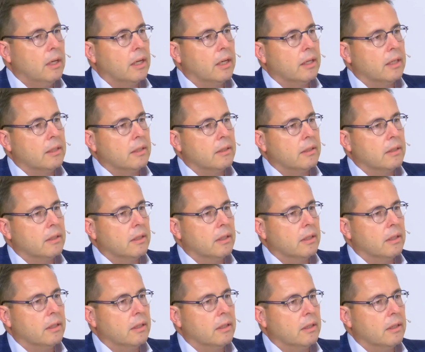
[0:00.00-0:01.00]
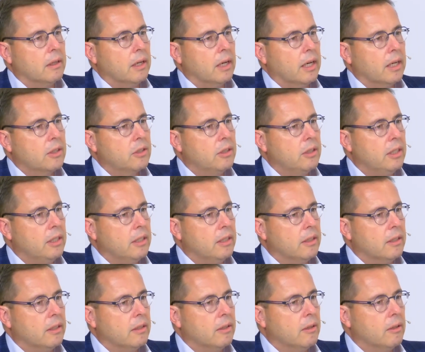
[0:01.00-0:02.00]
and actually
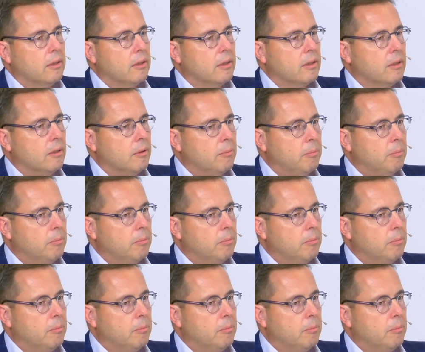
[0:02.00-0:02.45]
the